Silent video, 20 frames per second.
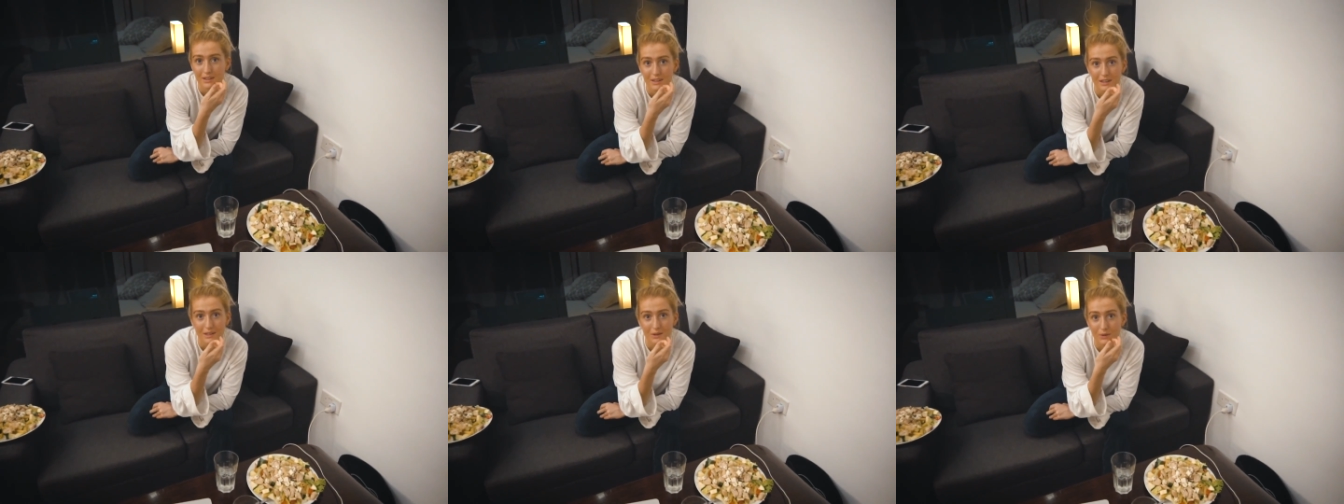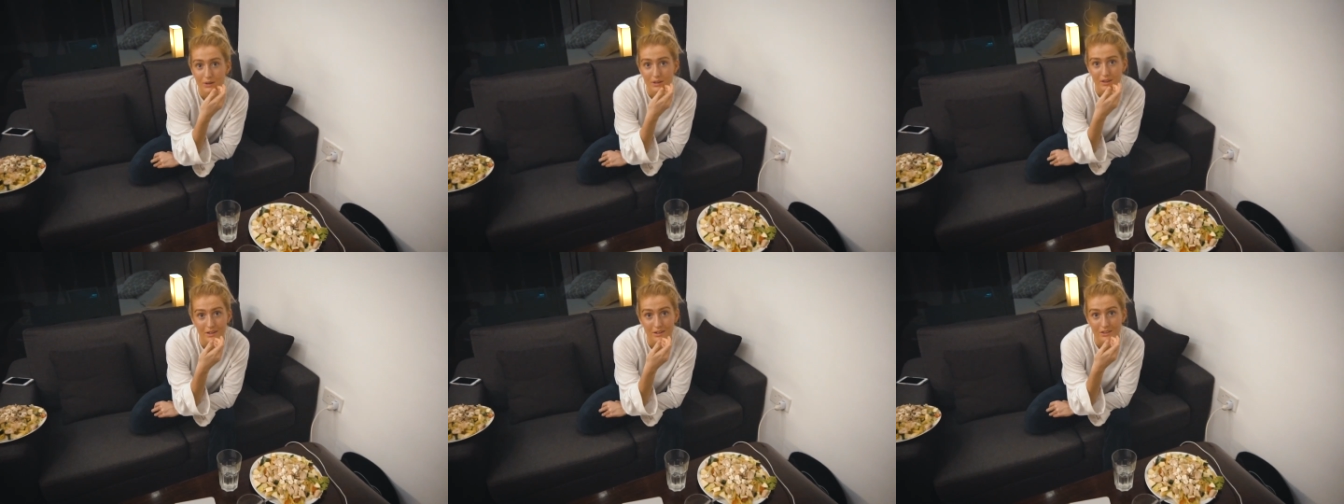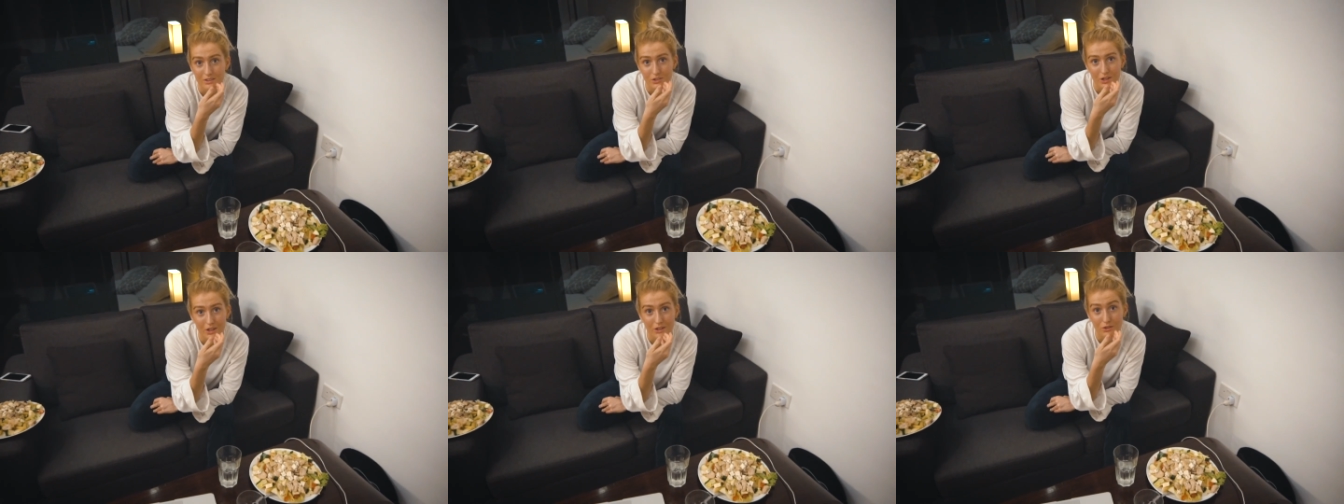uh, we
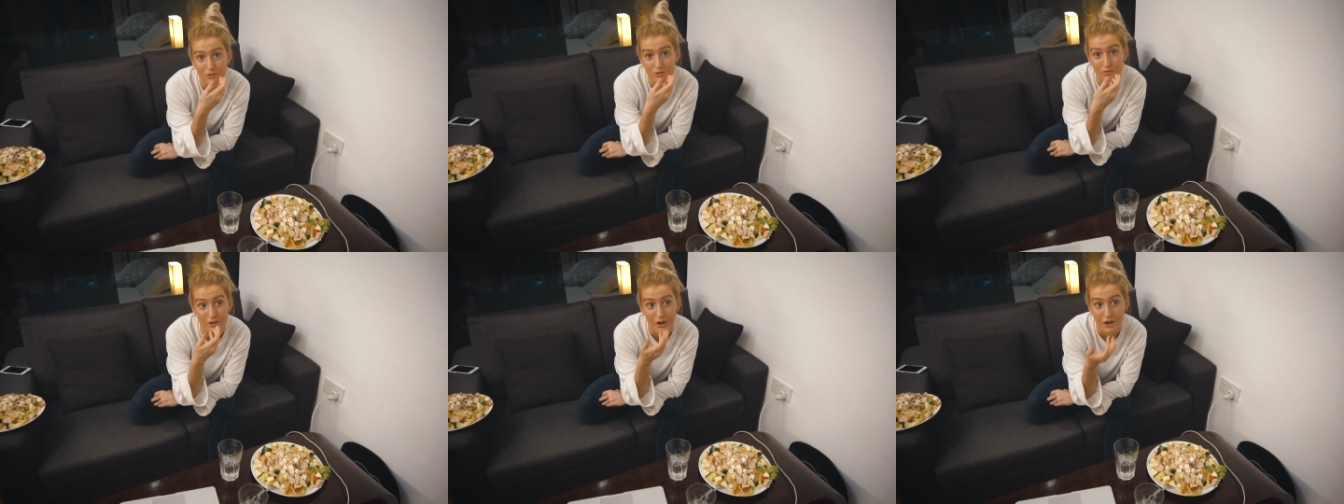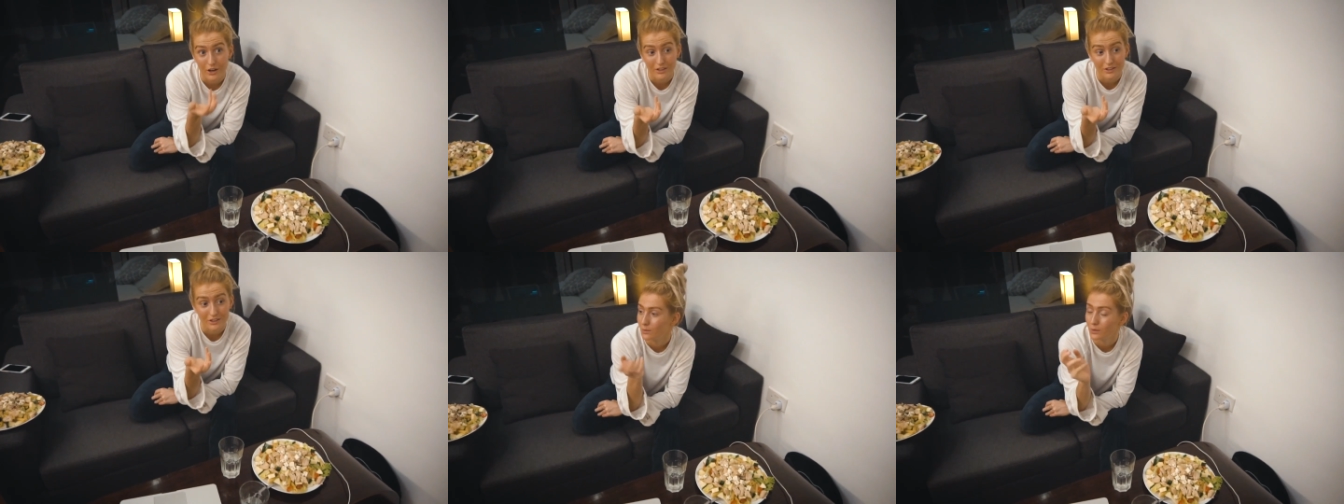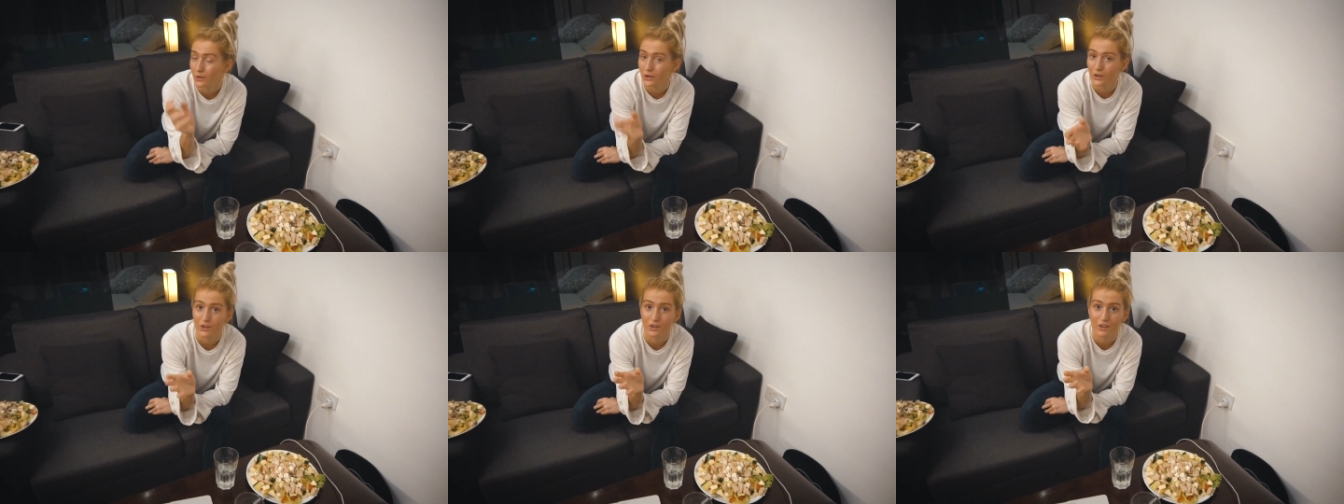are trying to find
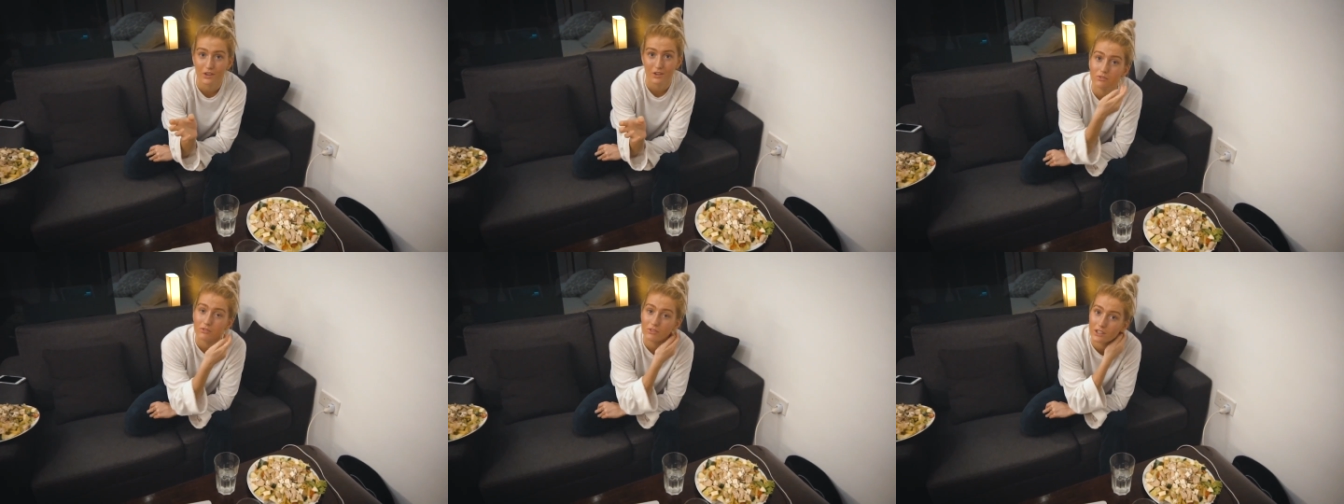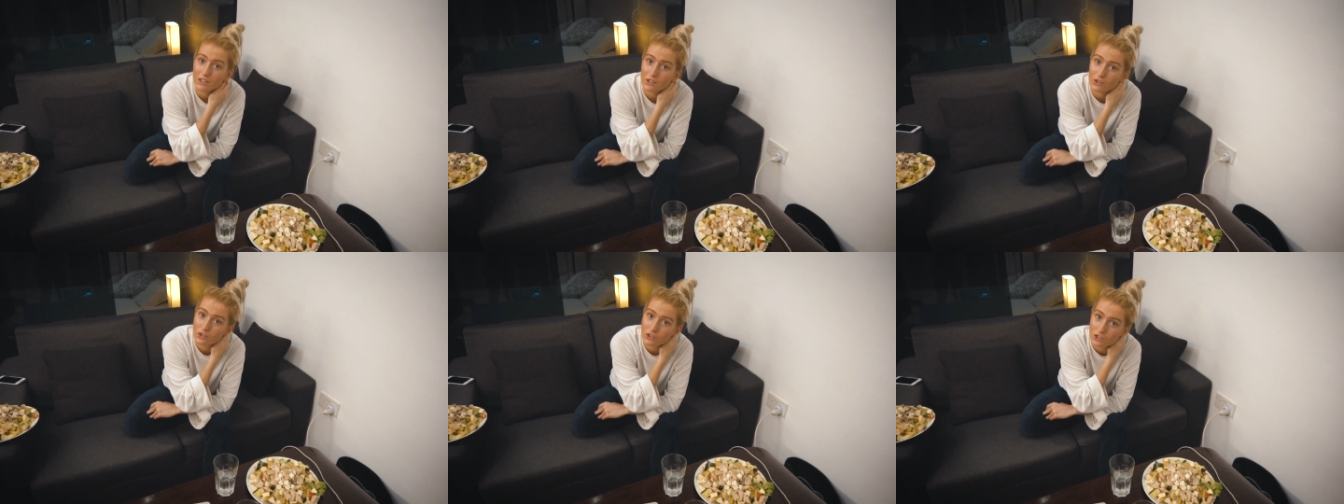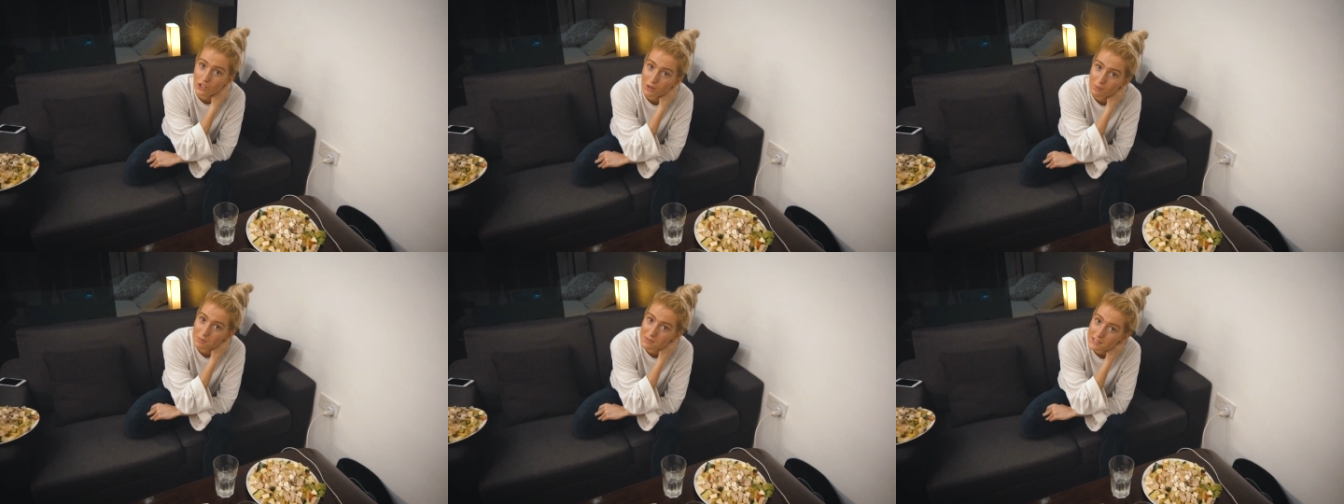work, video
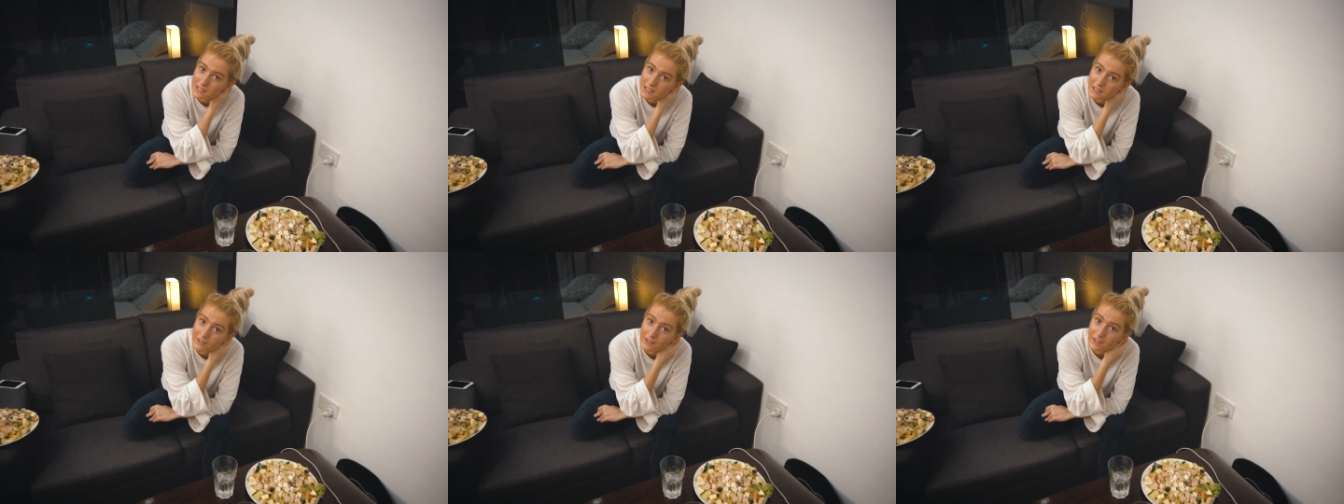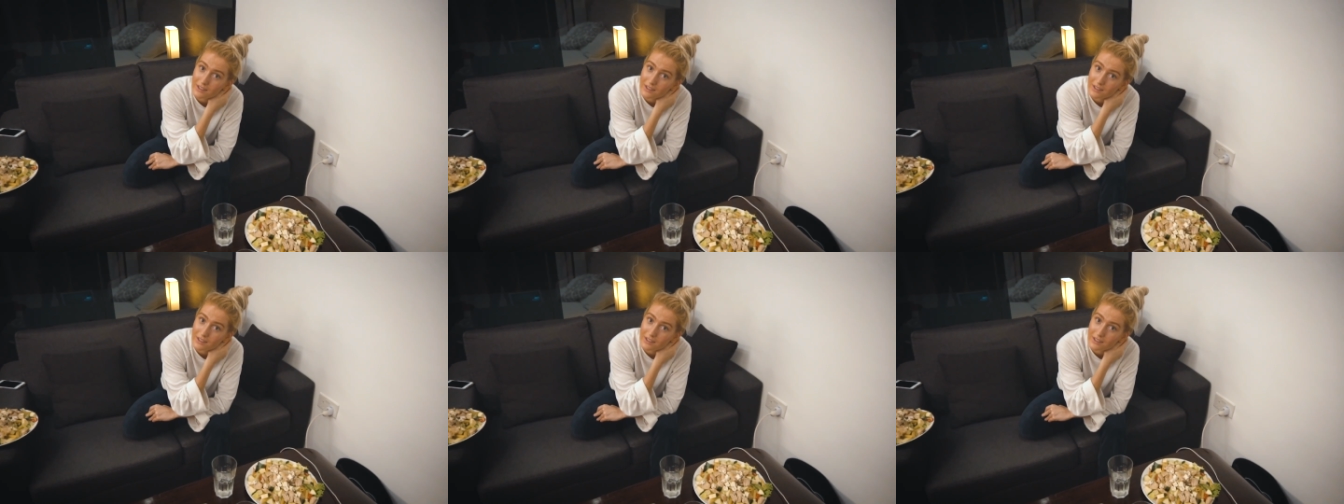jobs here